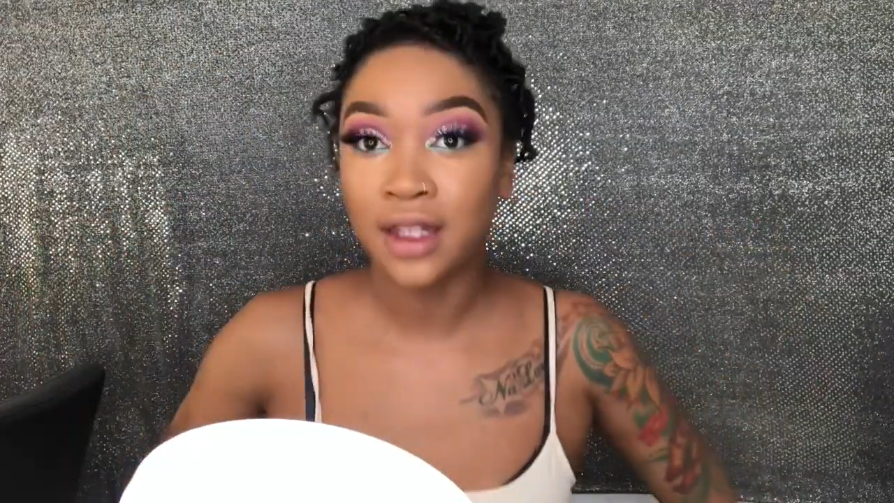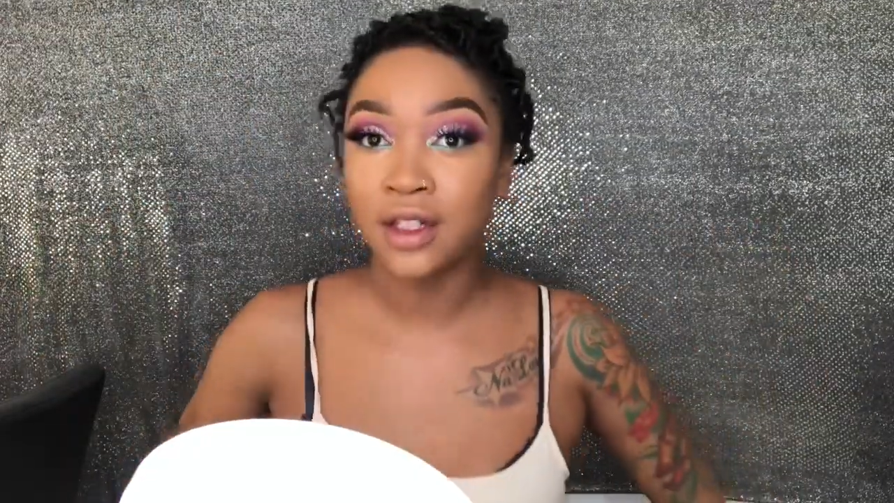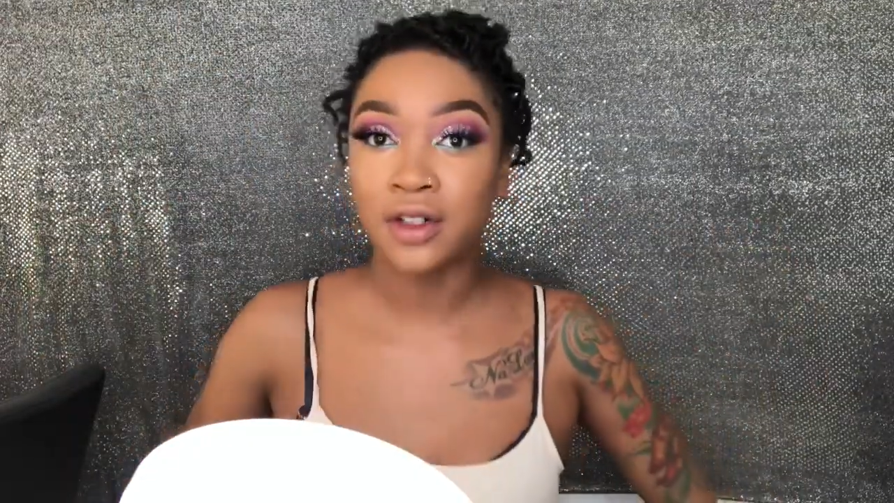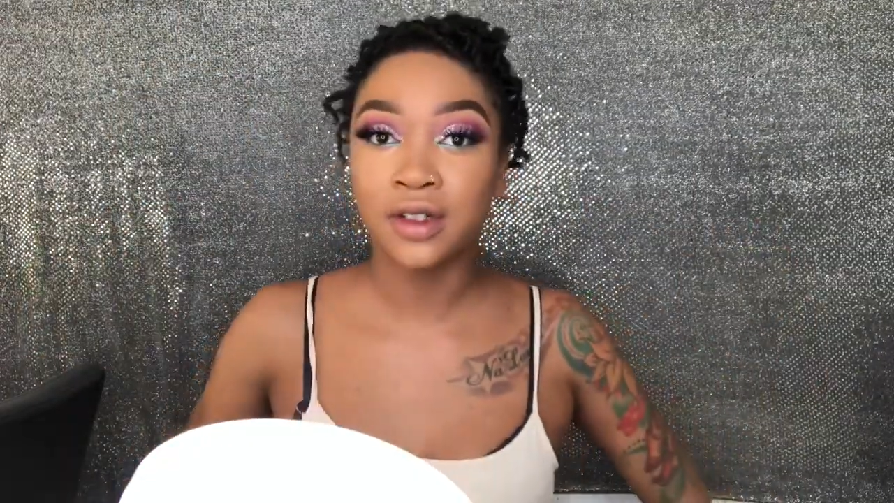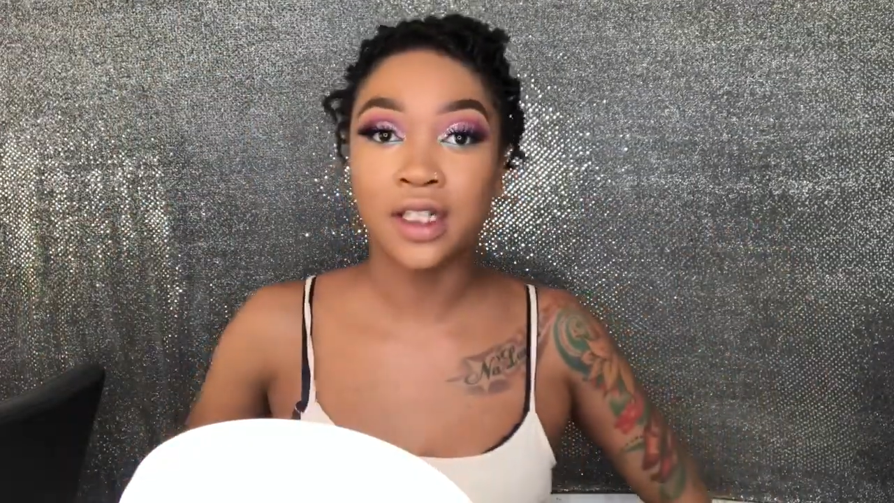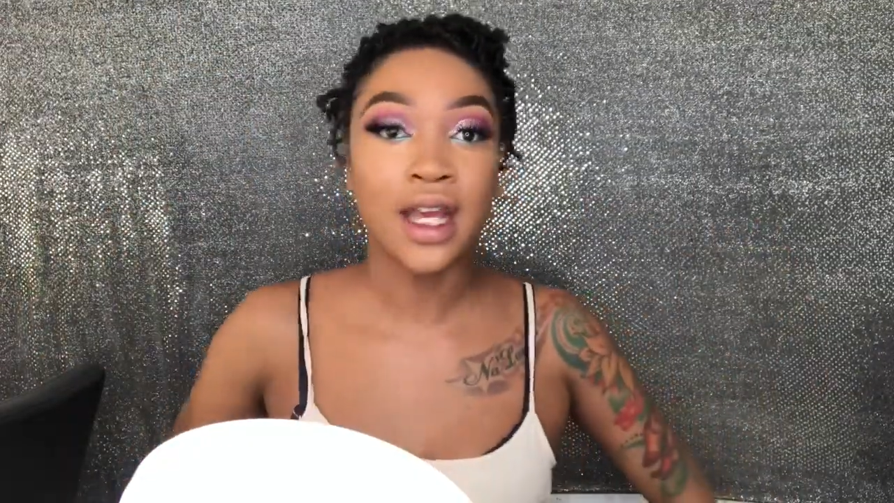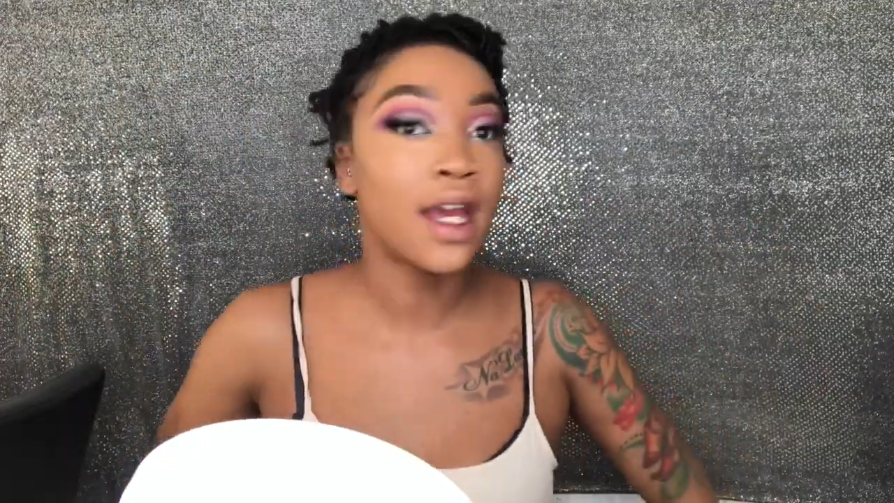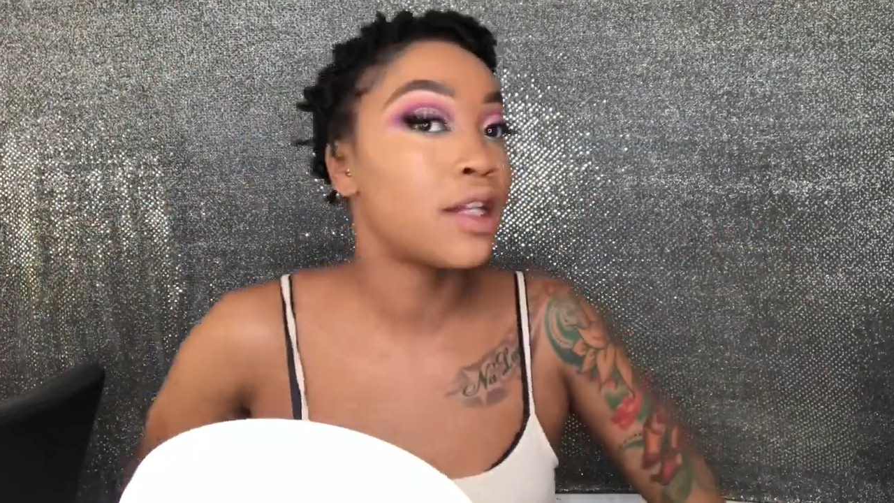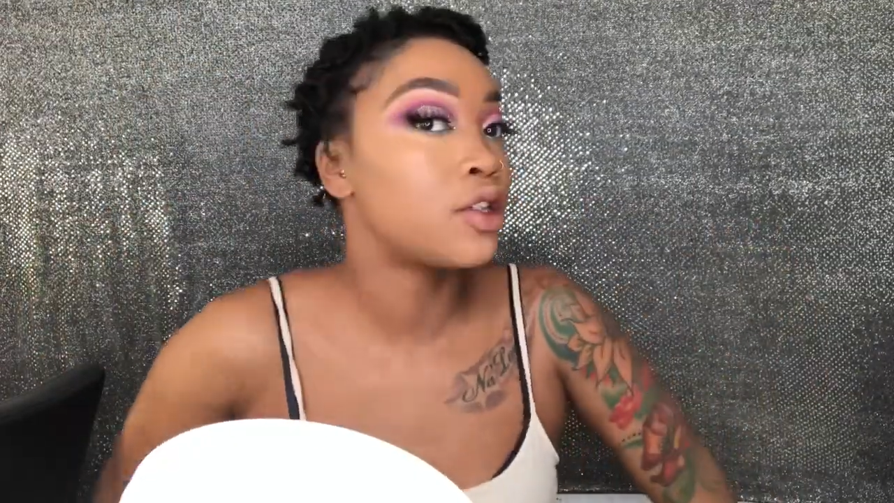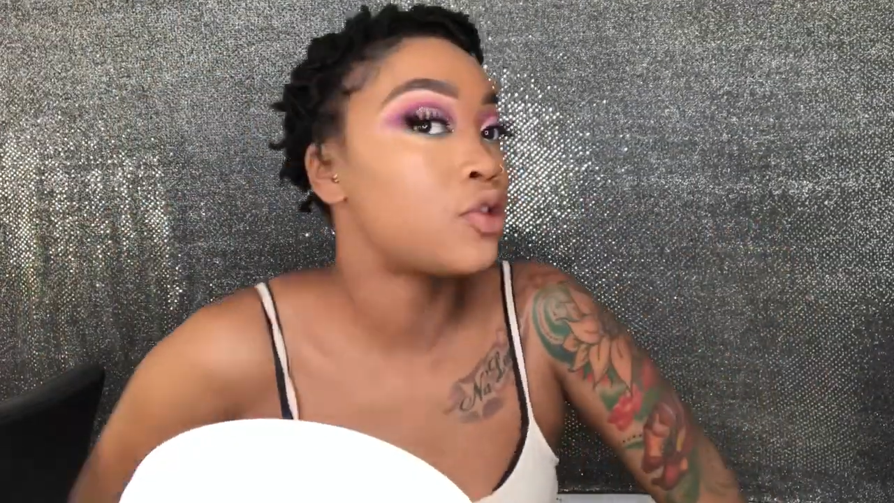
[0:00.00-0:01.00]
literally
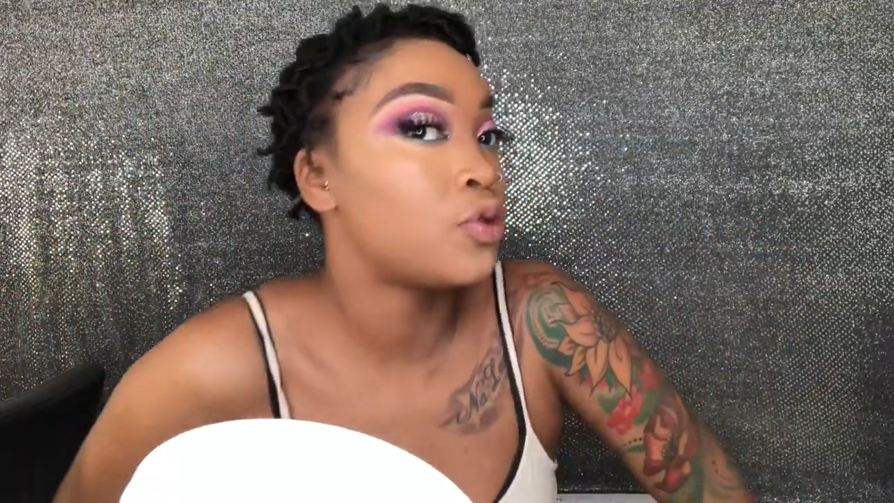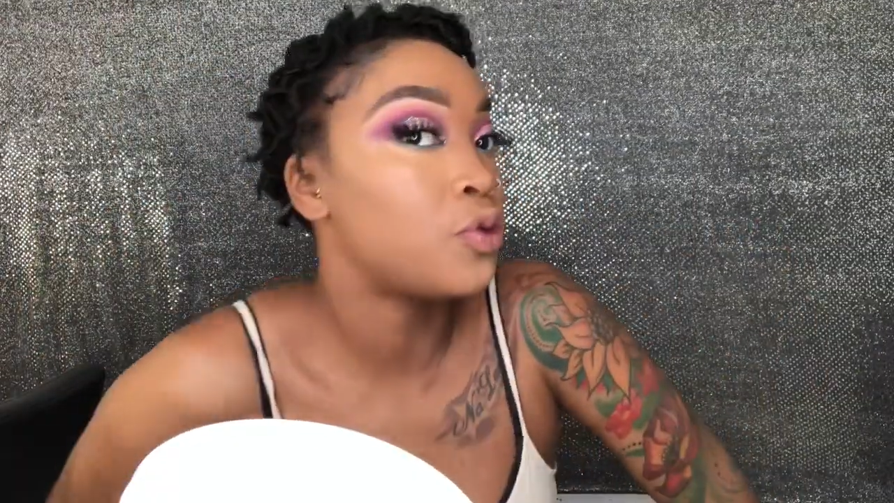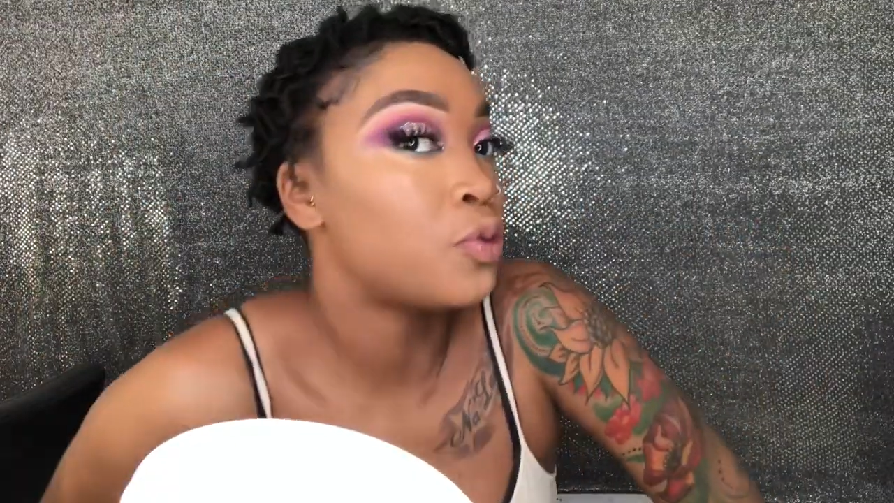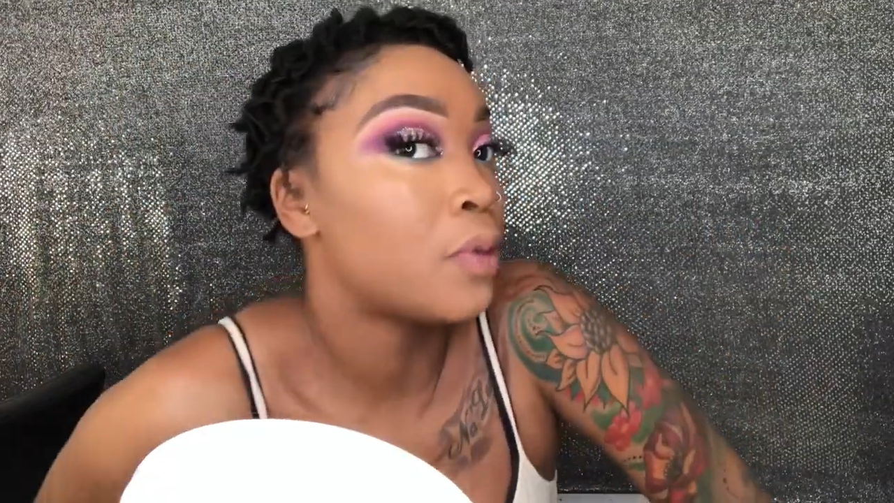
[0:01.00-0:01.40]
had to do